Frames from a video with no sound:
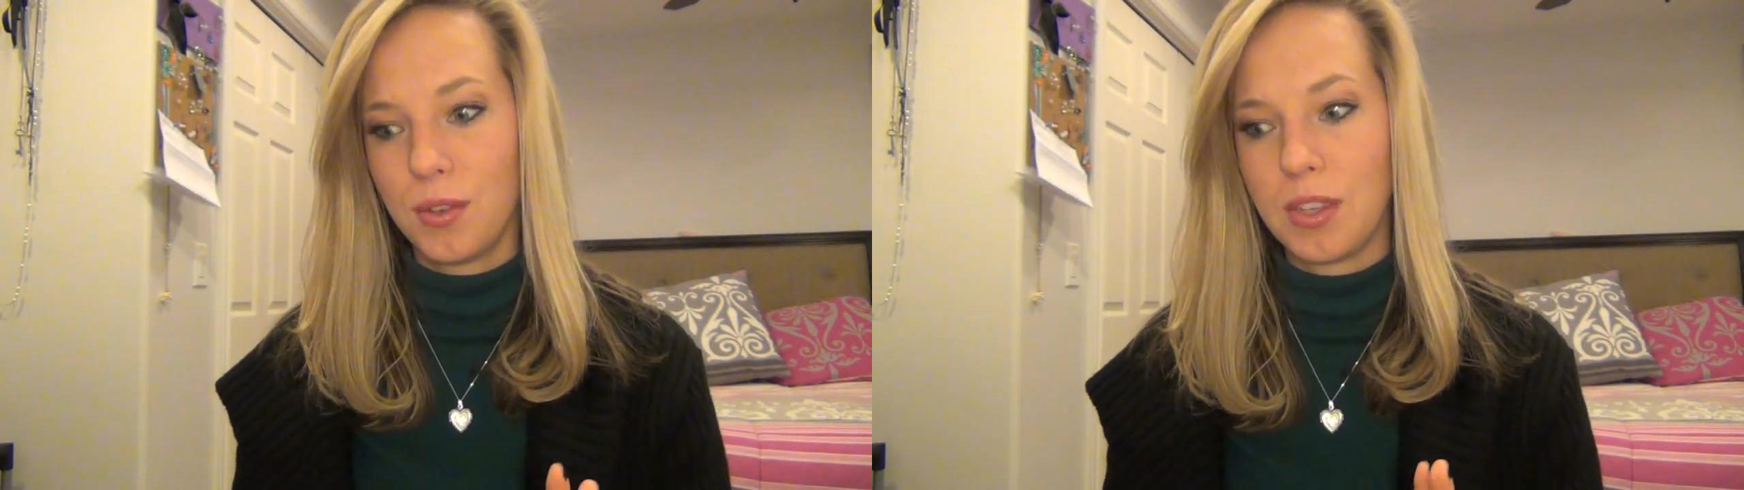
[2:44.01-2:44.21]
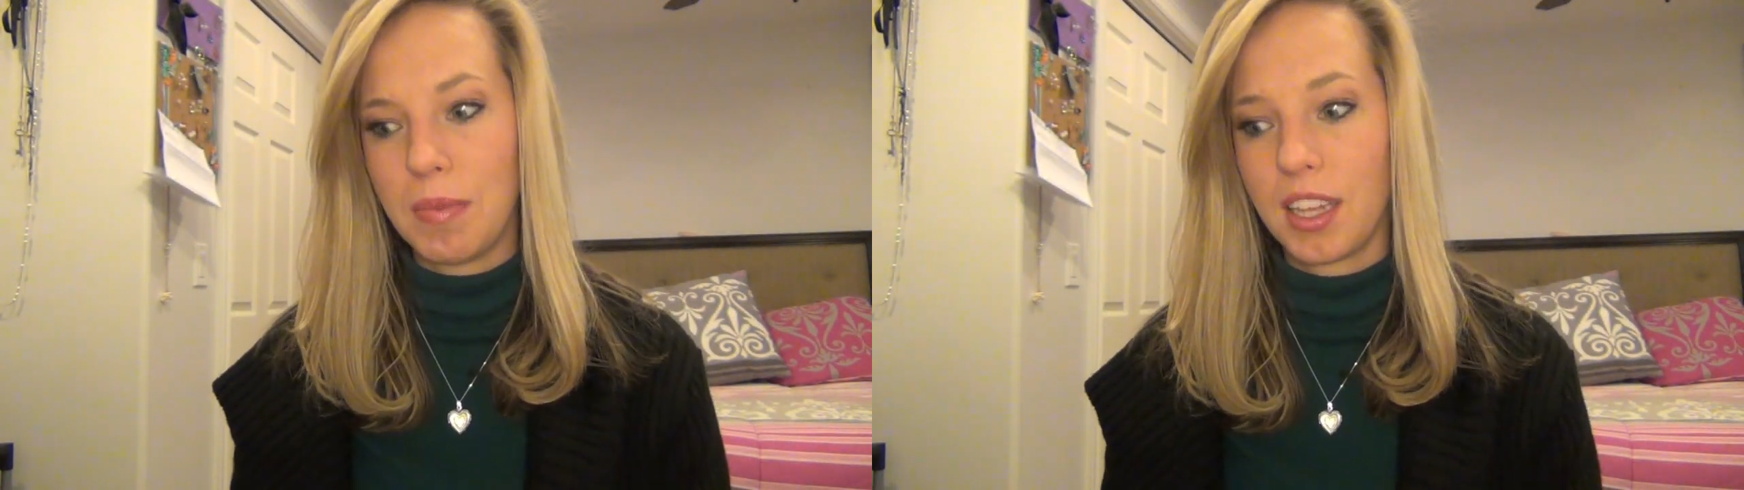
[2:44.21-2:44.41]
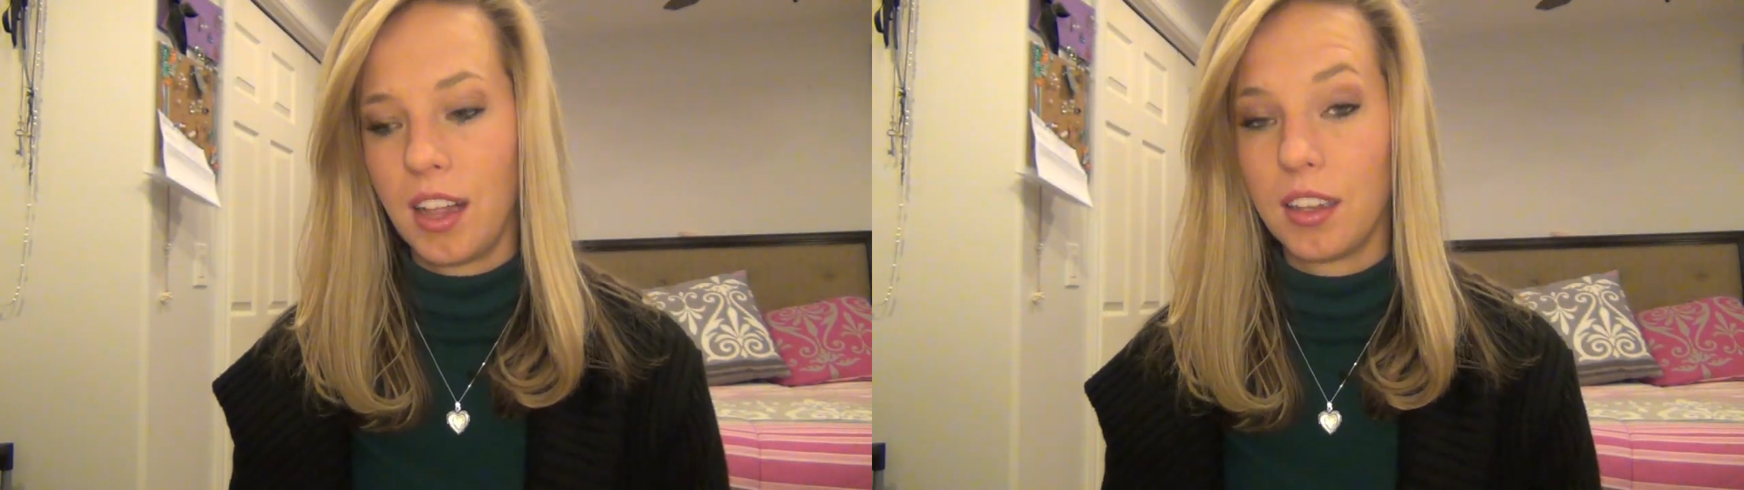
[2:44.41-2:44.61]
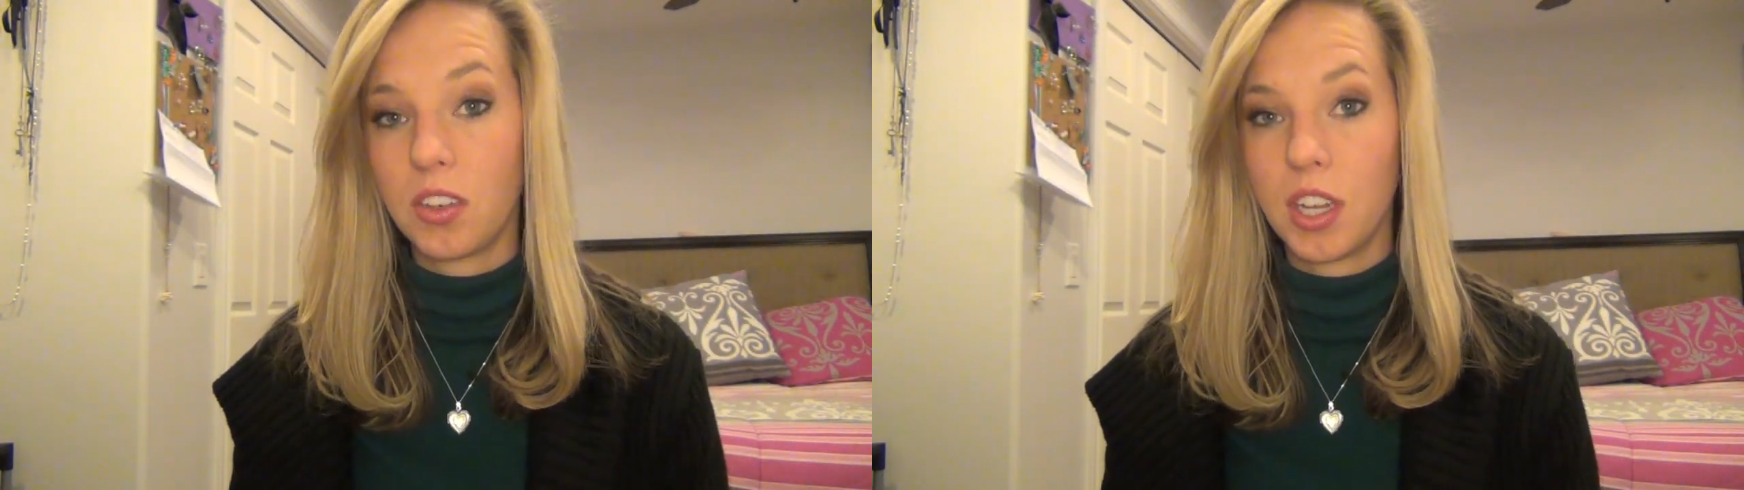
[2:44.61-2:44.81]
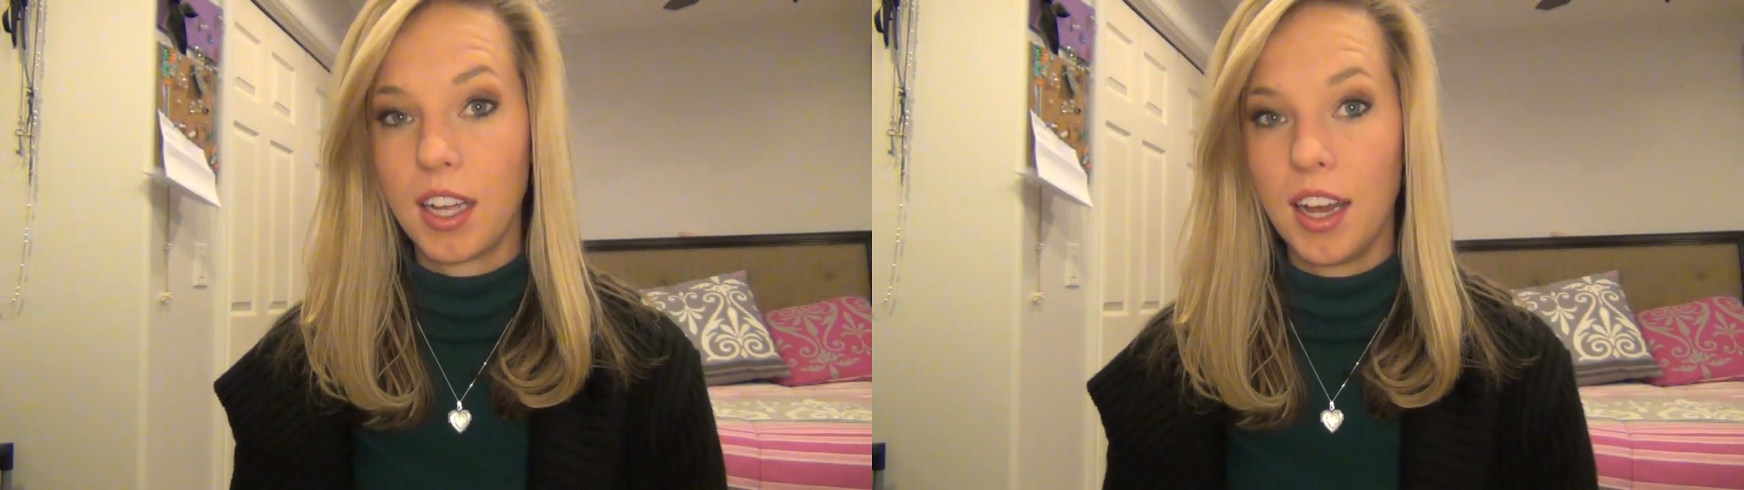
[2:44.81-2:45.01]
So some of the
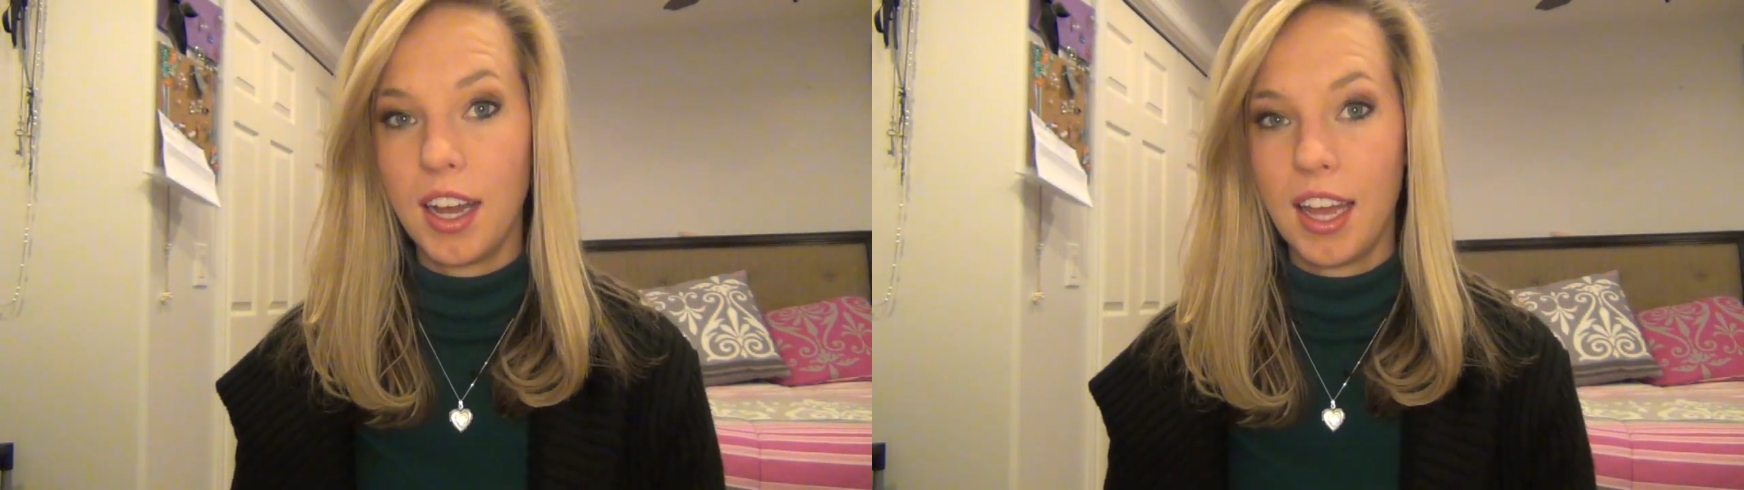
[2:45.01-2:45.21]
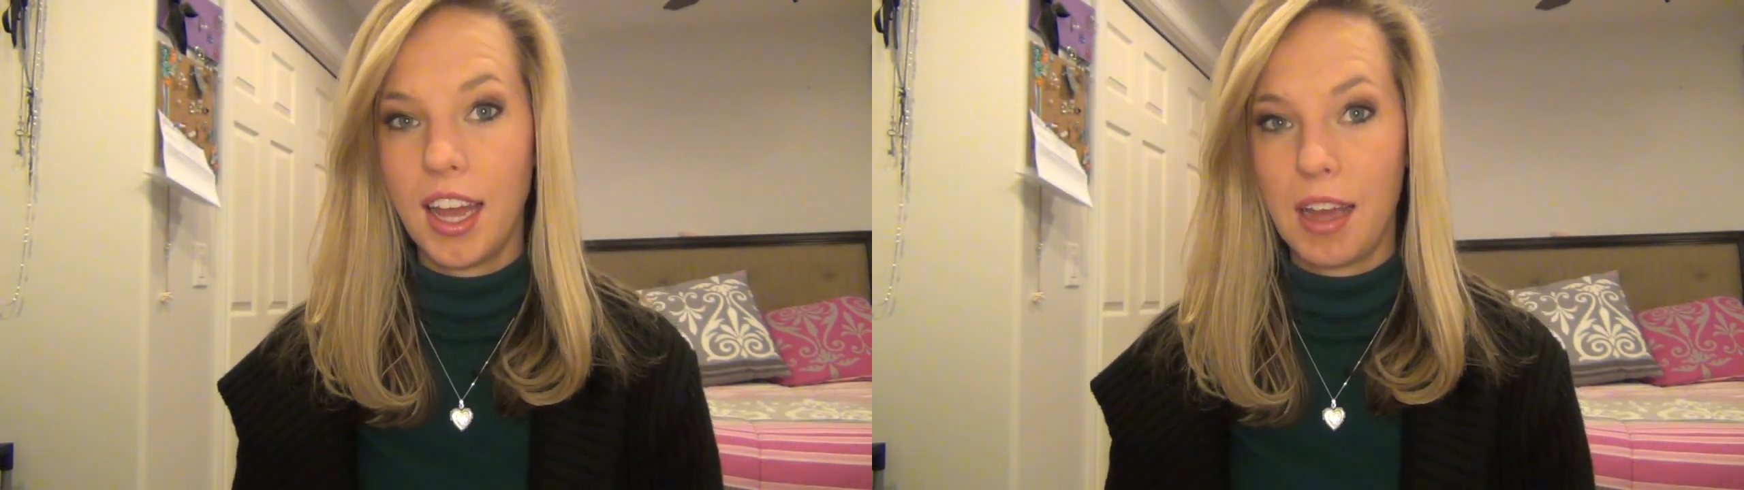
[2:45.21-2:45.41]
colors I got,